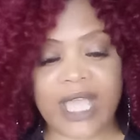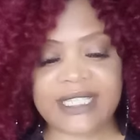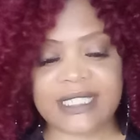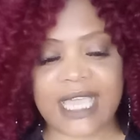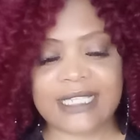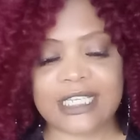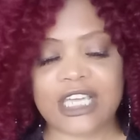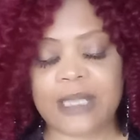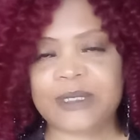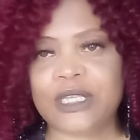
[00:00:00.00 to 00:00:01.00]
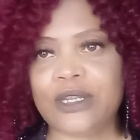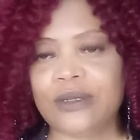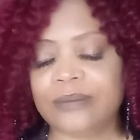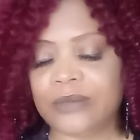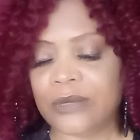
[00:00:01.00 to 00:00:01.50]
is this Ace of Cups here
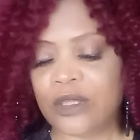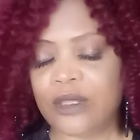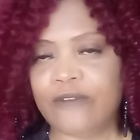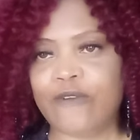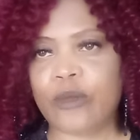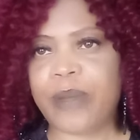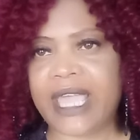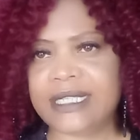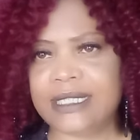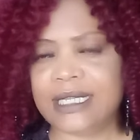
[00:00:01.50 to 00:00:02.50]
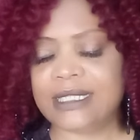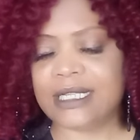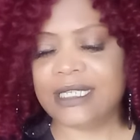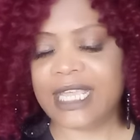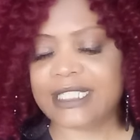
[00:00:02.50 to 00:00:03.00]
for Pisces
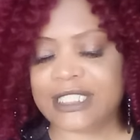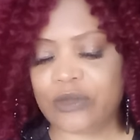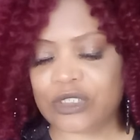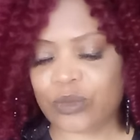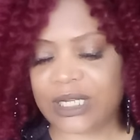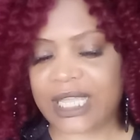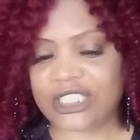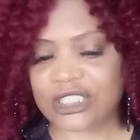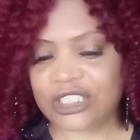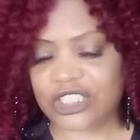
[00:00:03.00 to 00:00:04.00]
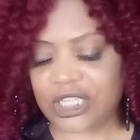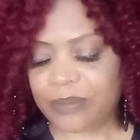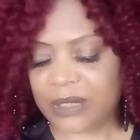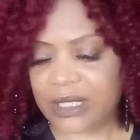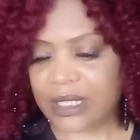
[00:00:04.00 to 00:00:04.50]
next serious
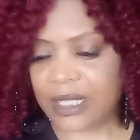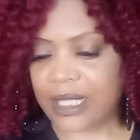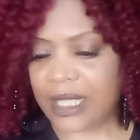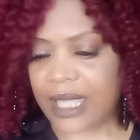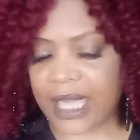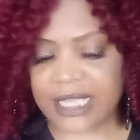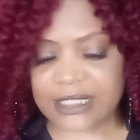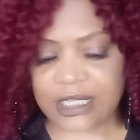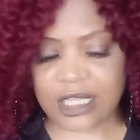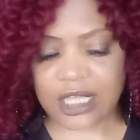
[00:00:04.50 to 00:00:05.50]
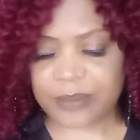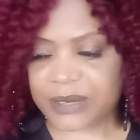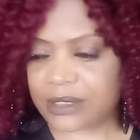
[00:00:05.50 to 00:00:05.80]
relationship? Ace of Cups.